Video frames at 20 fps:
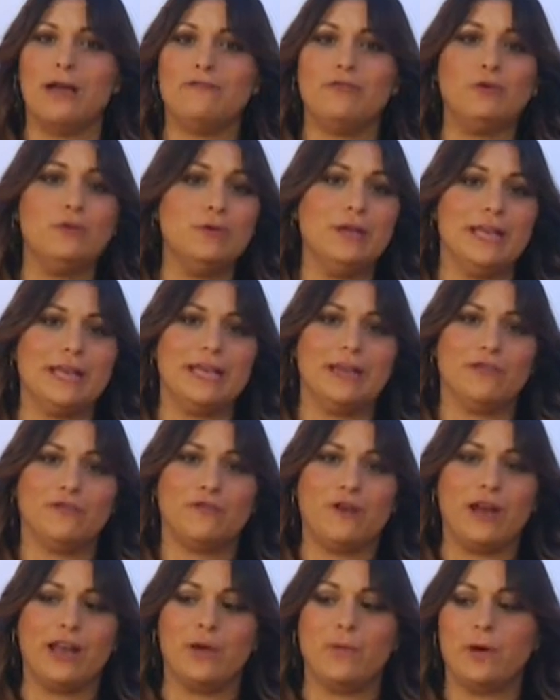if you need a gift
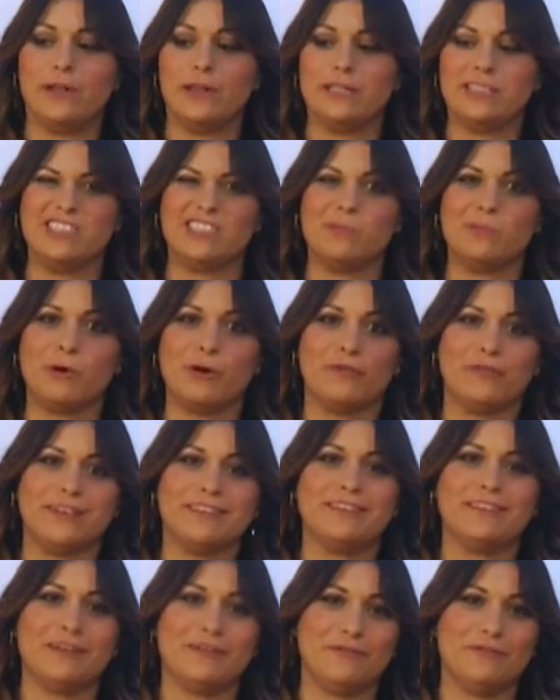for anyone, this is the
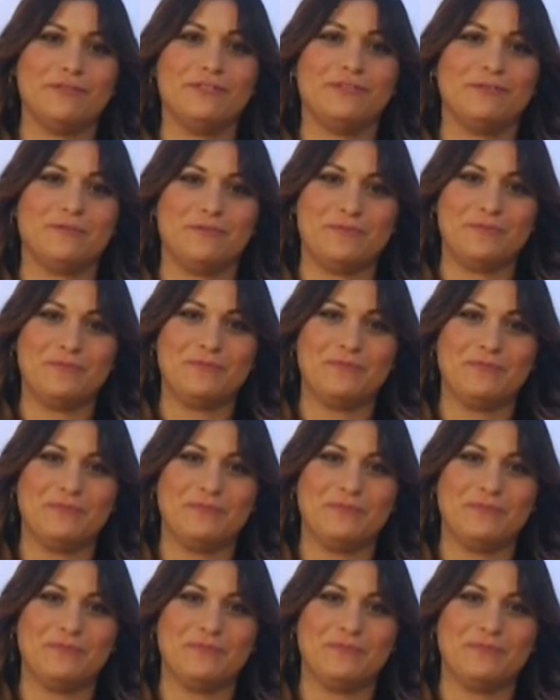perfect gift. They're